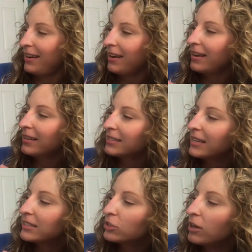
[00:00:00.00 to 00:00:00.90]
It
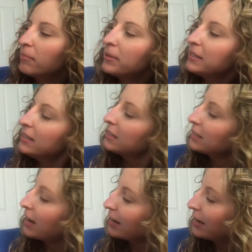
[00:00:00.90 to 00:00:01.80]
says Jump into
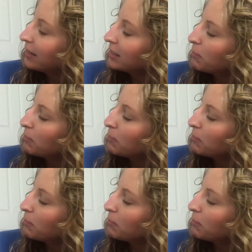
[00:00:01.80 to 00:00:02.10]
Science